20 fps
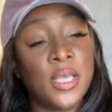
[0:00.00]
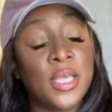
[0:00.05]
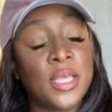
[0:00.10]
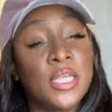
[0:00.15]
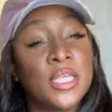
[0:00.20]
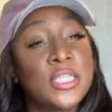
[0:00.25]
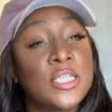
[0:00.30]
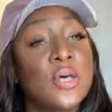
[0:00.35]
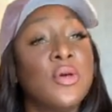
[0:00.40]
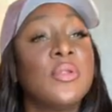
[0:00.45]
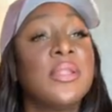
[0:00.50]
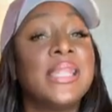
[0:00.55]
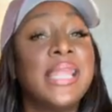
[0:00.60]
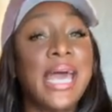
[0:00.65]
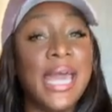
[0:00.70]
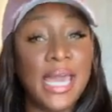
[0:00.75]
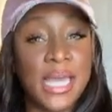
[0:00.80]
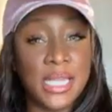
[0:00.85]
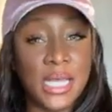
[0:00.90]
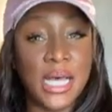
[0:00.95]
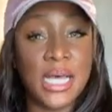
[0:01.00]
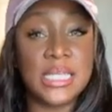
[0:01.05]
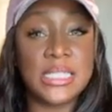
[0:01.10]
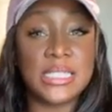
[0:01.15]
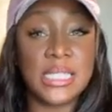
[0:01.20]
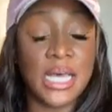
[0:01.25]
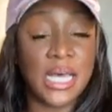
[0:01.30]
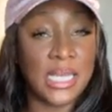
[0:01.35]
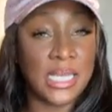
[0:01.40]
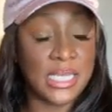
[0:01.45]
So let us
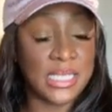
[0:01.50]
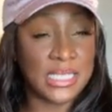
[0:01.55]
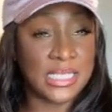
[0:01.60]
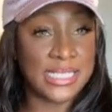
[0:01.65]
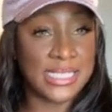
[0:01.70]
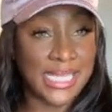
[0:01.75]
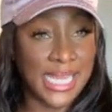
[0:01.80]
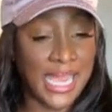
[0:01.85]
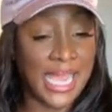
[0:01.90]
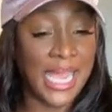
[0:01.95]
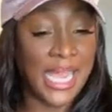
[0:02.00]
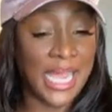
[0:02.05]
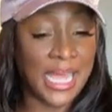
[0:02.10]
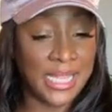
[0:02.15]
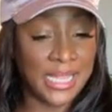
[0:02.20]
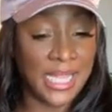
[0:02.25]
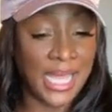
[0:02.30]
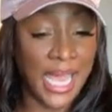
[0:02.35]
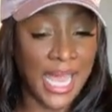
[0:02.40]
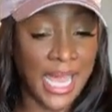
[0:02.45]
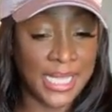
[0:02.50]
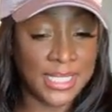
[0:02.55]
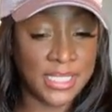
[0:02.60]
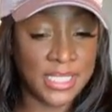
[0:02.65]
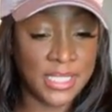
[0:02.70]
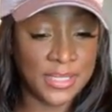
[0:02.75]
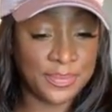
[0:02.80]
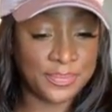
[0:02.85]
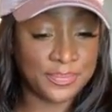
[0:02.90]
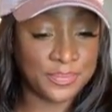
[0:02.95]
understand that
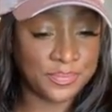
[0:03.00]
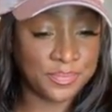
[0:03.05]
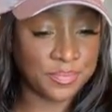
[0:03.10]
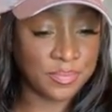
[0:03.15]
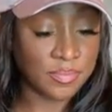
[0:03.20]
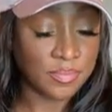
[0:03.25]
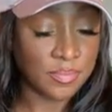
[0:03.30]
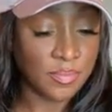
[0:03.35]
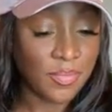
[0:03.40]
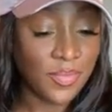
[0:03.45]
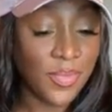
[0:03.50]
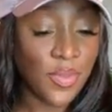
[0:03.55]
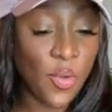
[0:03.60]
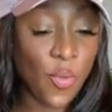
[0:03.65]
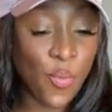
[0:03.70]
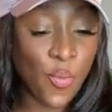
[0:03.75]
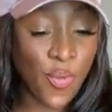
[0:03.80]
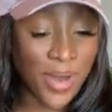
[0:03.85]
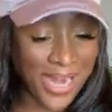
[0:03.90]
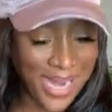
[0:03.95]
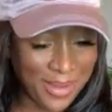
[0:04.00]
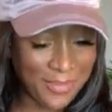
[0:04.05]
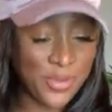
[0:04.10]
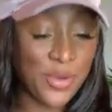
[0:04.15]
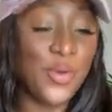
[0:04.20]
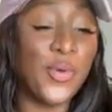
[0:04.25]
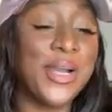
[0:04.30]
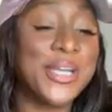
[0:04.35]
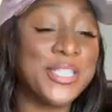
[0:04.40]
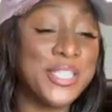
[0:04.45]
what I'm
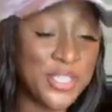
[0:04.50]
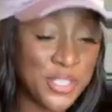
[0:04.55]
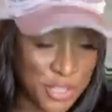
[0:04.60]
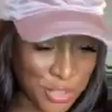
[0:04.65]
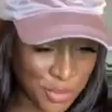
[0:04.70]
going to do